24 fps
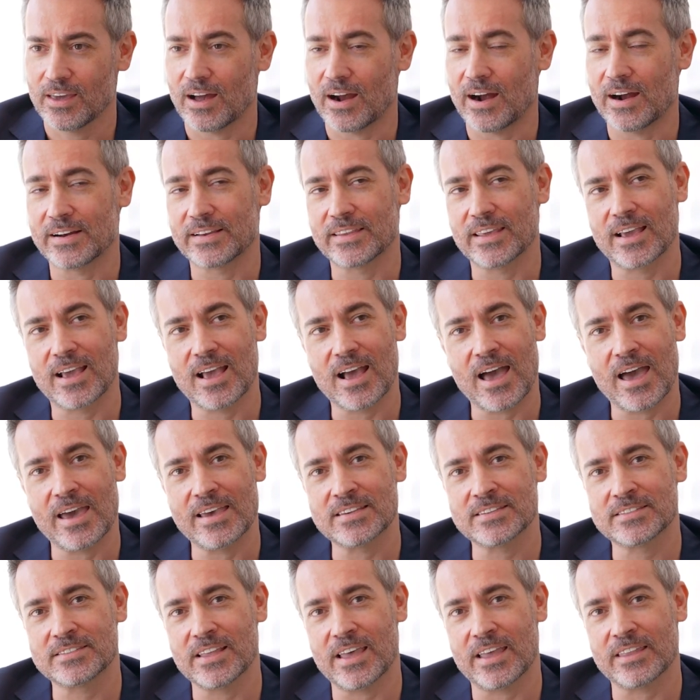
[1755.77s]
are the
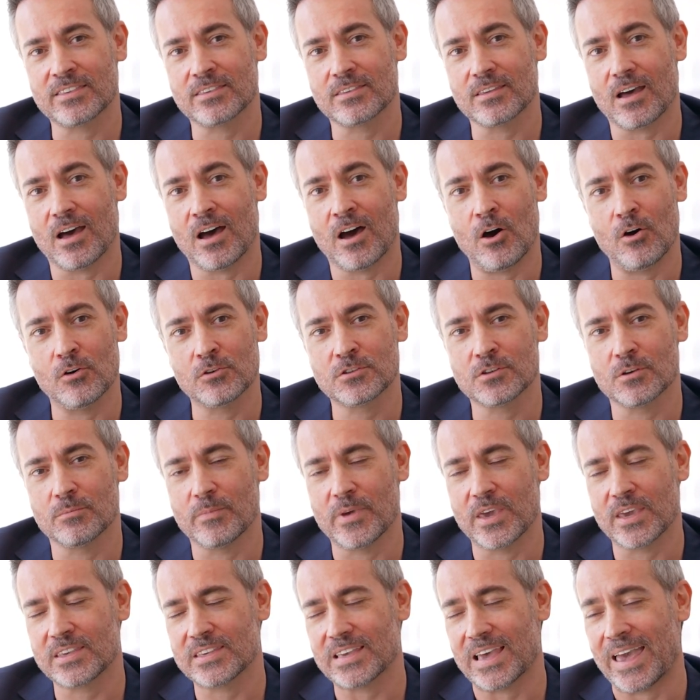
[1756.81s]
guys that also
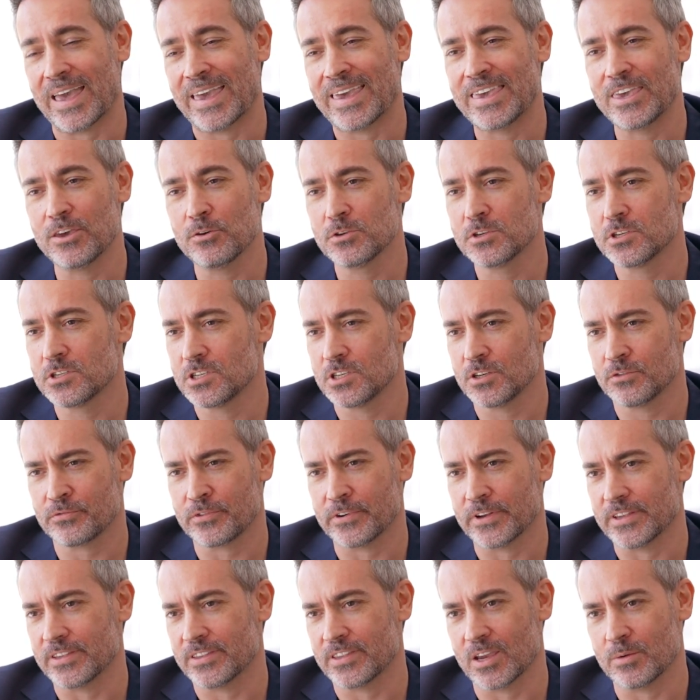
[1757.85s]
make a huge
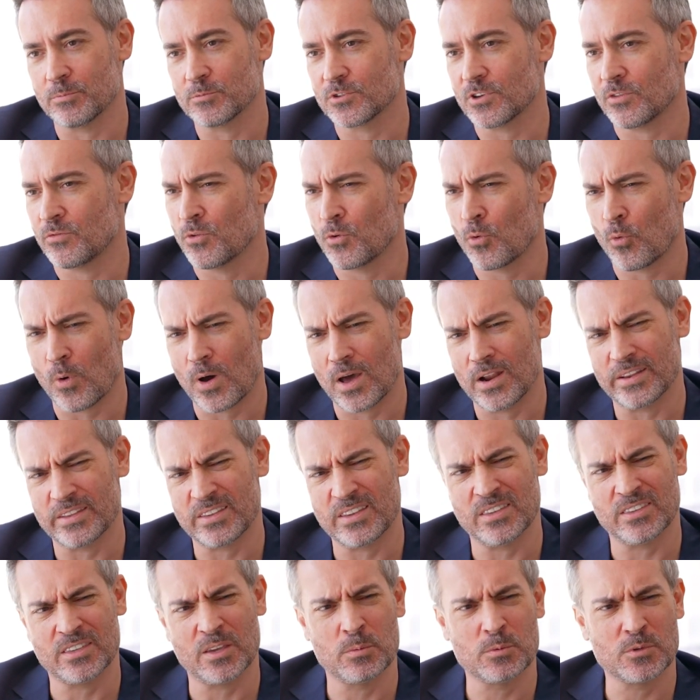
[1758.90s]
difference in terms of
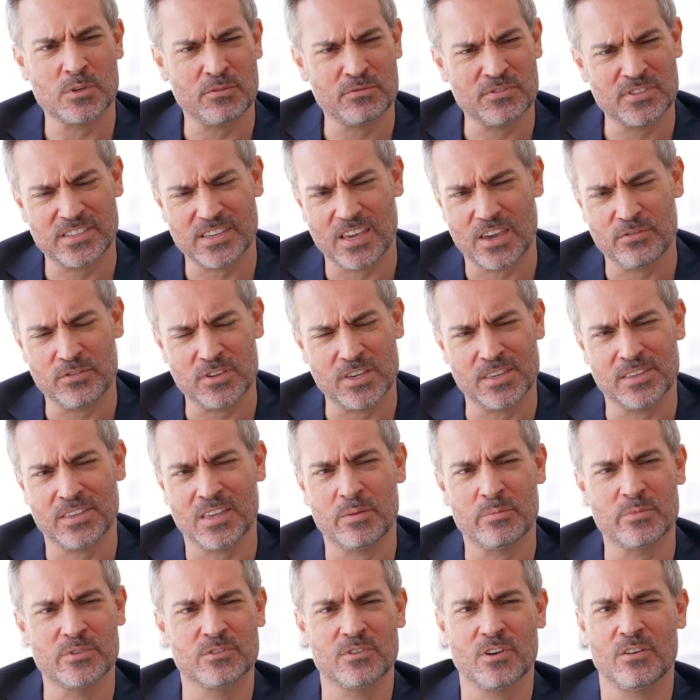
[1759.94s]
quality, in terms of safety, in
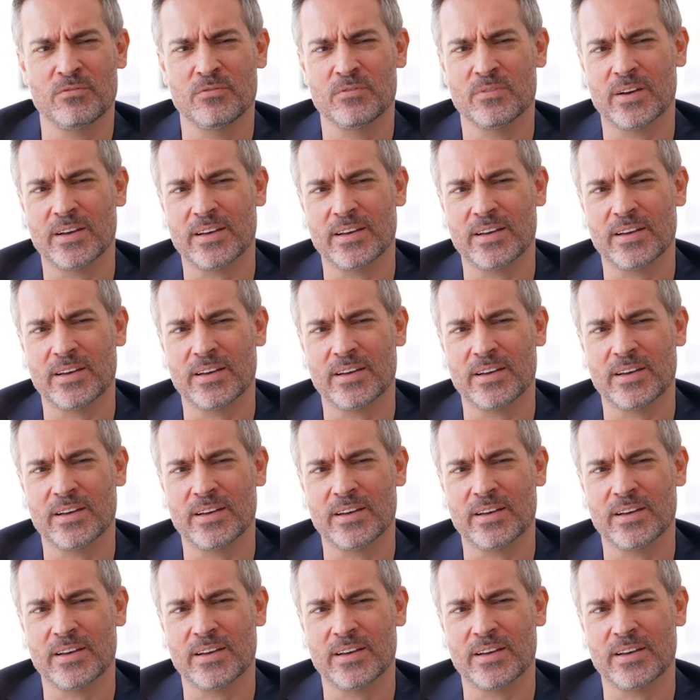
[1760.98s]
terms of